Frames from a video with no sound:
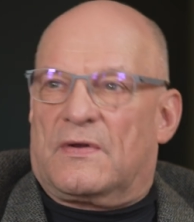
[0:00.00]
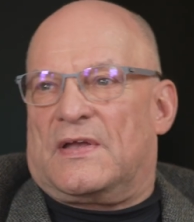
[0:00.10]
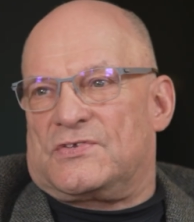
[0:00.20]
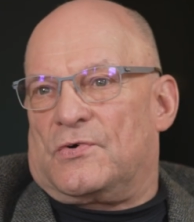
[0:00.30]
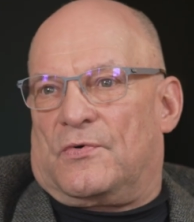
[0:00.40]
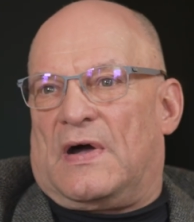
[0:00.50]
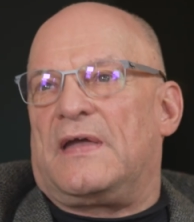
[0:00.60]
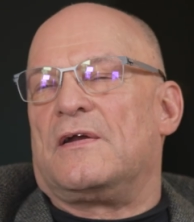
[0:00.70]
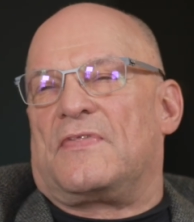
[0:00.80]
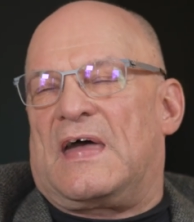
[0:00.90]
Okay, so I
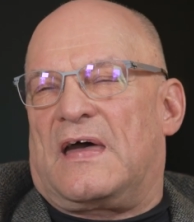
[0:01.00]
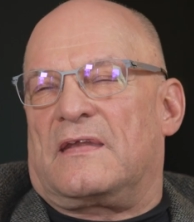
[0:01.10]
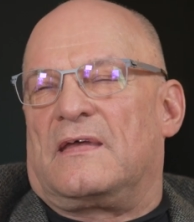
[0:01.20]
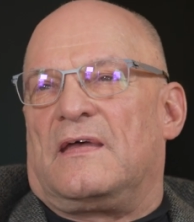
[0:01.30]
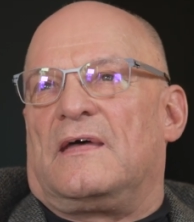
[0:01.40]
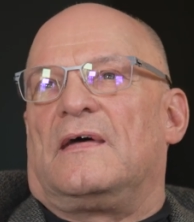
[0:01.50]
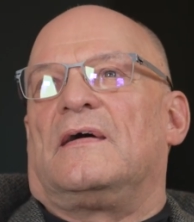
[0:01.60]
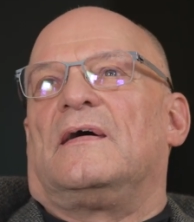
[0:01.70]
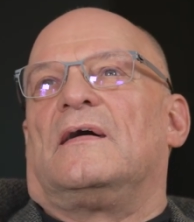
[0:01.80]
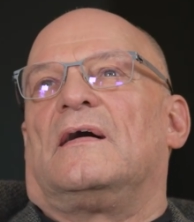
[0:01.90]
hear that.
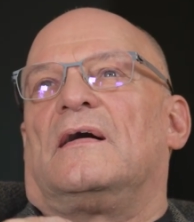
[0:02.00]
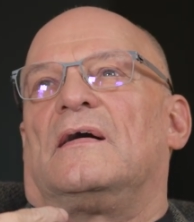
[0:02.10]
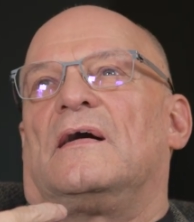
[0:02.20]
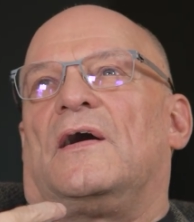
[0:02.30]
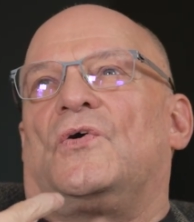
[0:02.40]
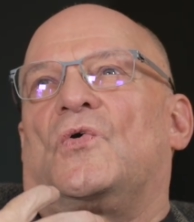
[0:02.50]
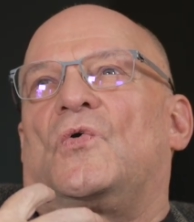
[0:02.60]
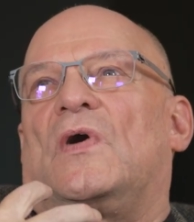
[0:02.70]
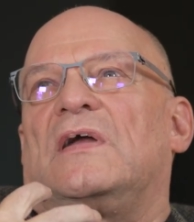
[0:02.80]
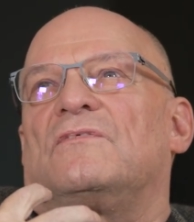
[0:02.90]
I don't
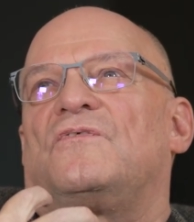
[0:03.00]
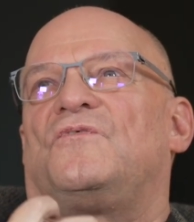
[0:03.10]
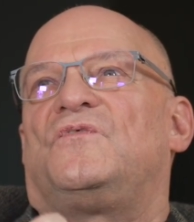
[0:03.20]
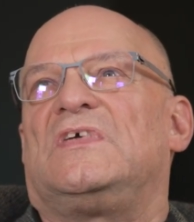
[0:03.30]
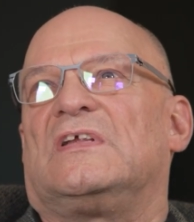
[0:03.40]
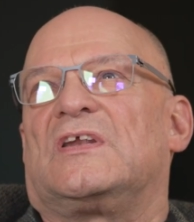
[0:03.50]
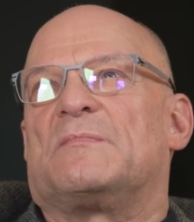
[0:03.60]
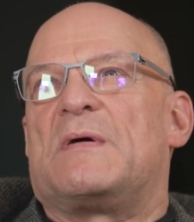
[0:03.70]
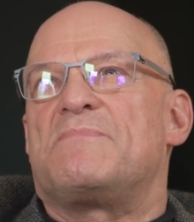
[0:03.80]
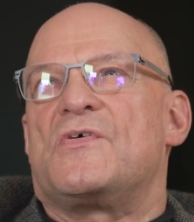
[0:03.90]
quite feel it
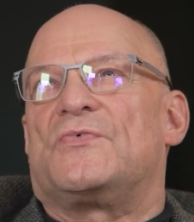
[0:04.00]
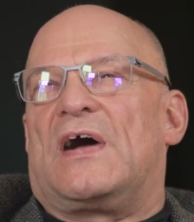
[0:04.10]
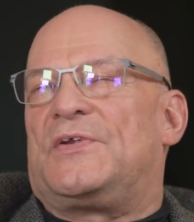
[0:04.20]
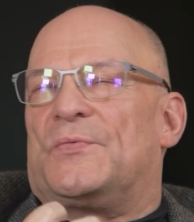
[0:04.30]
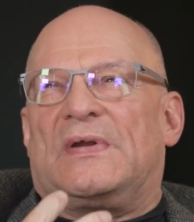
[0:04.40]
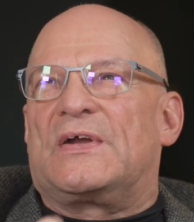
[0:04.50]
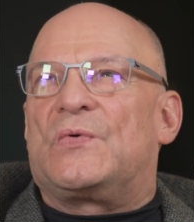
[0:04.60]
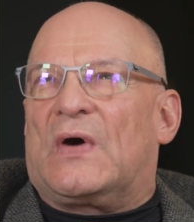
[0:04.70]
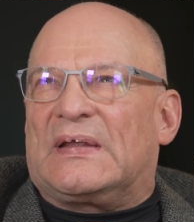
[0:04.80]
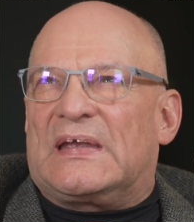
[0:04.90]
in my bone. I don't really
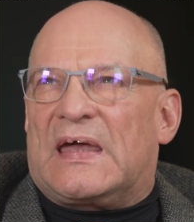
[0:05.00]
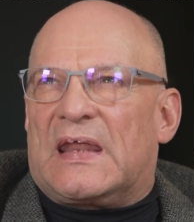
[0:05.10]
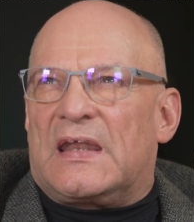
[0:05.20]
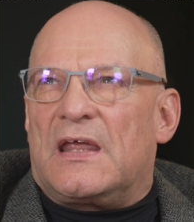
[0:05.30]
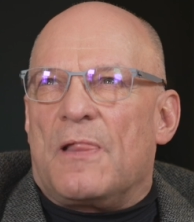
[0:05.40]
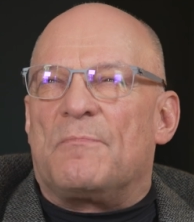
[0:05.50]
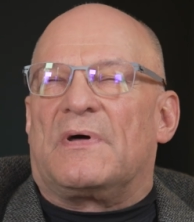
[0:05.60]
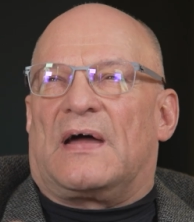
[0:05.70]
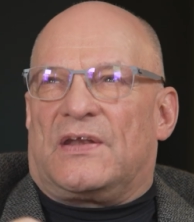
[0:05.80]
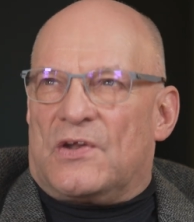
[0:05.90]
quite get it,
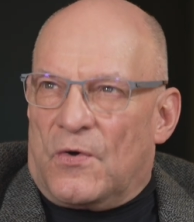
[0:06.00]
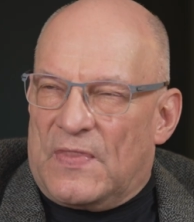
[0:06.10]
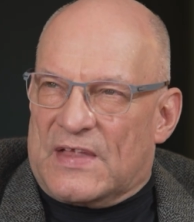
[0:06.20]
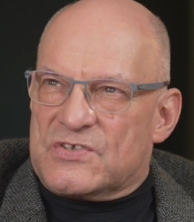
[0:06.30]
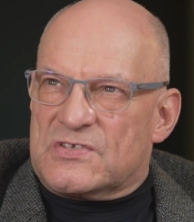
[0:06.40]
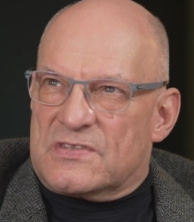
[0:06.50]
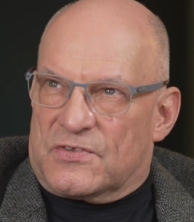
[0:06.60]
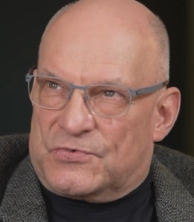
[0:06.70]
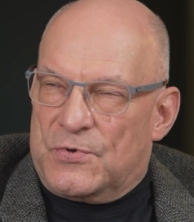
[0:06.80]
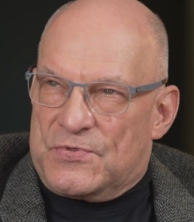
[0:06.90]
but I know that's
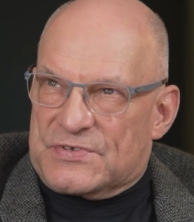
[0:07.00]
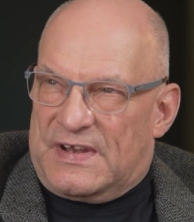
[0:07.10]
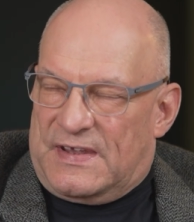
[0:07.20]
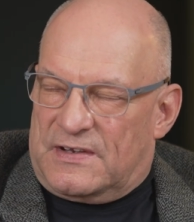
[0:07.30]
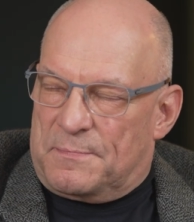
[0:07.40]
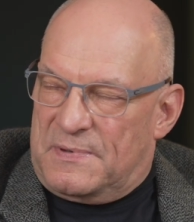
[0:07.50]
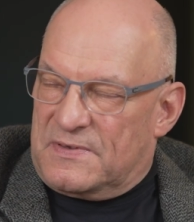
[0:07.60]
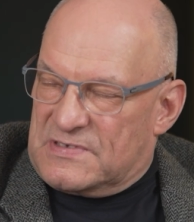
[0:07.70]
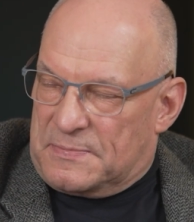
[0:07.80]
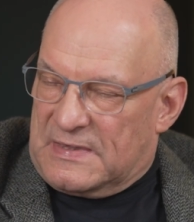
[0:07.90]
the truth is going to end up
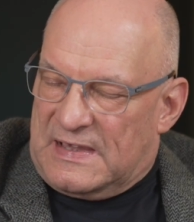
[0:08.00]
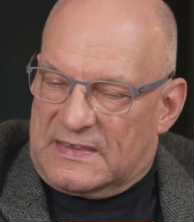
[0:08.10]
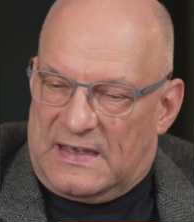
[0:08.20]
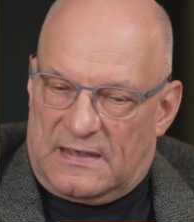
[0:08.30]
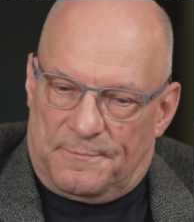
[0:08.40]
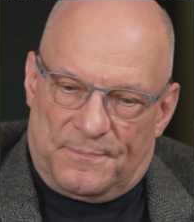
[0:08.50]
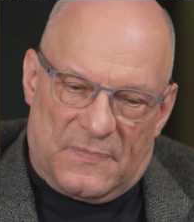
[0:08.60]
being something like that.